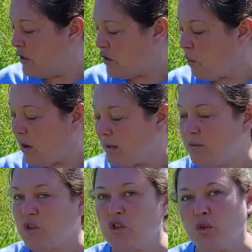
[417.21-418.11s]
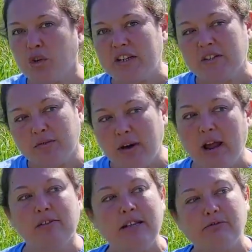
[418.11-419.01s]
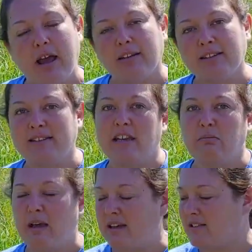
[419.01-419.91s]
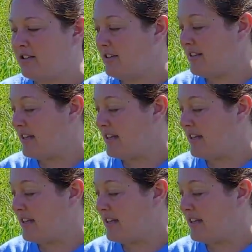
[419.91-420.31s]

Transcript: So one of the stories surrounding rattlesnake master is